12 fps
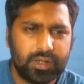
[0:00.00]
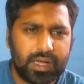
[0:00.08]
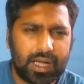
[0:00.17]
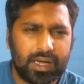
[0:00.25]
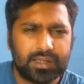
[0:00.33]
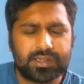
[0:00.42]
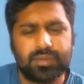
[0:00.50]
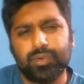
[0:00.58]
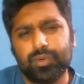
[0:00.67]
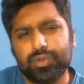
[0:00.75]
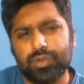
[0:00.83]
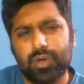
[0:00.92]
and
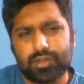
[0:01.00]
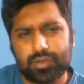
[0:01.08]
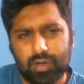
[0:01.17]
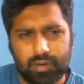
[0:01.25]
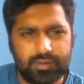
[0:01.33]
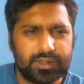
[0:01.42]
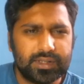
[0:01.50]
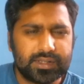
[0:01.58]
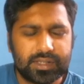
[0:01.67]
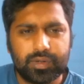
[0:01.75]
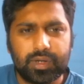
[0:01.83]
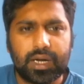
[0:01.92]
suppose you are solving this
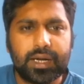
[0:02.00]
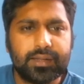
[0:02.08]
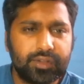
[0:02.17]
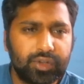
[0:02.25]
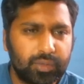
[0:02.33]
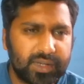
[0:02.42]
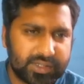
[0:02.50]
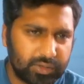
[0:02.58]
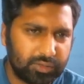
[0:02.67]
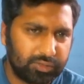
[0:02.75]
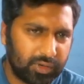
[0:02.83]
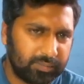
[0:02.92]
and you are getting 0 by
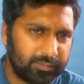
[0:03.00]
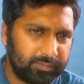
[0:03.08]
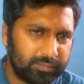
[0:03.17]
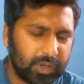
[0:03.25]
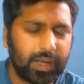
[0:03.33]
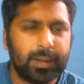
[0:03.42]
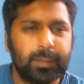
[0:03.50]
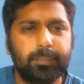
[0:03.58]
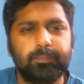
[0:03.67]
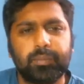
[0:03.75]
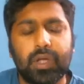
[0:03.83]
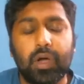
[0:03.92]
0 form, okay,
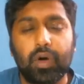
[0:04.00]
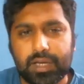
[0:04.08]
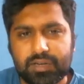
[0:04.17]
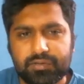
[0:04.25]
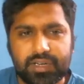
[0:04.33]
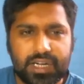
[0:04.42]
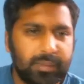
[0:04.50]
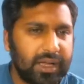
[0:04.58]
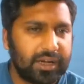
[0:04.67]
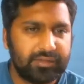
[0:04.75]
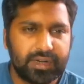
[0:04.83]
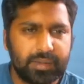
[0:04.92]
or infinity by
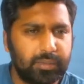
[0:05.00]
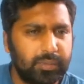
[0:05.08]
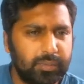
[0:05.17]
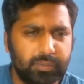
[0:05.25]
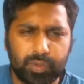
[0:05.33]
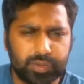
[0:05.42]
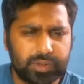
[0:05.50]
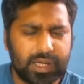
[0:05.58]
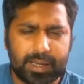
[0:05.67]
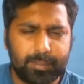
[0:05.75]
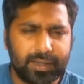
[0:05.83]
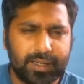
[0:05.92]
infinity, both are
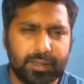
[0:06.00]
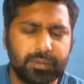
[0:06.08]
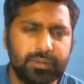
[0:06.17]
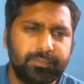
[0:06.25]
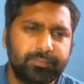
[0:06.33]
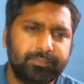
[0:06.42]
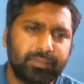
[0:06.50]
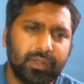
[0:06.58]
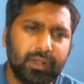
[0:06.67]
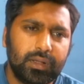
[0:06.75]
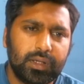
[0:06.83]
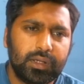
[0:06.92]
applicable.
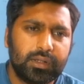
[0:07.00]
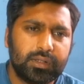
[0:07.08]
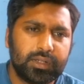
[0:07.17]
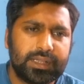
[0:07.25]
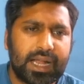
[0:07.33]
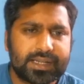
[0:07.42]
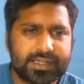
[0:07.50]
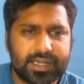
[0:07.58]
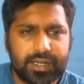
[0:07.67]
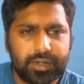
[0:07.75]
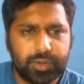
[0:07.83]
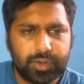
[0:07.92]
So in that
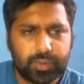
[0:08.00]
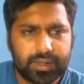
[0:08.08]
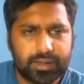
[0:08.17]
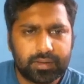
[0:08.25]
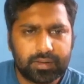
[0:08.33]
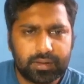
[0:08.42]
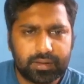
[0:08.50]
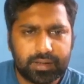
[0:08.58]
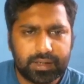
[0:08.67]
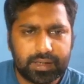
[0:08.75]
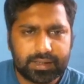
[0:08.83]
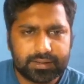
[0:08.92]
scenario, you can
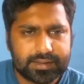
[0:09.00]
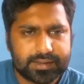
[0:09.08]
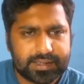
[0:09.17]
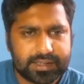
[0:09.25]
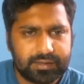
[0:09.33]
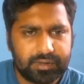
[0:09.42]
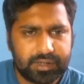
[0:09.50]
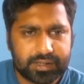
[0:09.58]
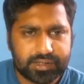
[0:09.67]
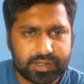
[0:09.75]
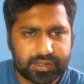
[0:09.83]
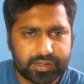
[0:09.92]
rewrite this as limit
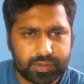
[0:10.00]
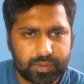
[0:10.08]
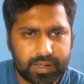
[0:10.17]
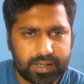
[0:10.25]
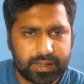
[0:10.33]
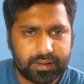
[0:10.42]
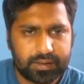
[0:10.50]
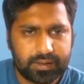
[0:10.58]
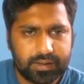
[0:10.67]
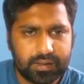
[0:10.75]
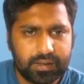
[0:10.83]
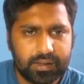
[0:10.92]
x tends to a
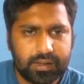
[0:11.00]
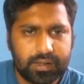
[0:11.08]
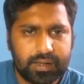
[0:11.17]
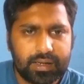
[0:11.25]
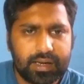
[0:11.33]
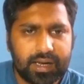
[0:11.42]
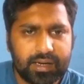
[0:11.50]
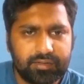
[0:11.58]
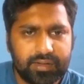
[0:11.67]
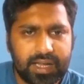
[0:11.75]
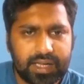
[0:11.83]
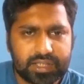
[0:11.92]
f
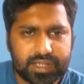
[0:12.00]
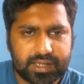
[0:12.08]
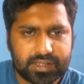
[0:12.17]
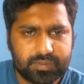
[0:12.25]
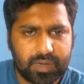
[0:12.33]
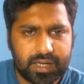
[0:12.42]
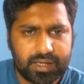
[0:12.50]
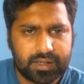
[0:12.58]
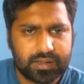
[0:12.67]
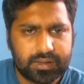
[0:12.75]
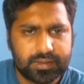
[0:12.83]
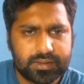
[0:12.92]
dash x by
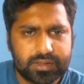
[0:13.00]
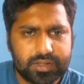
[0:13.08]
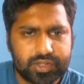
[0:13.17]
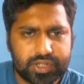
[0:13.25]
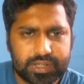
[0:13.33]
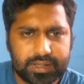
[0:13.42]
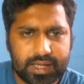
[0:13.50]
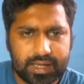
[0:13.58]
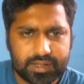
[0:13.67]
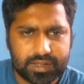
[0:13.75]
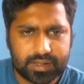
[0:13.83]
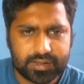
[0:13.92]
g
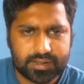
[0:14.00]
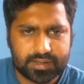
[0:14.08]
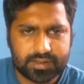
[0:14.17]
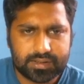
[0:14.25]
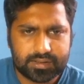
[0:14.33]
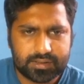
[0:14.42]
dash x.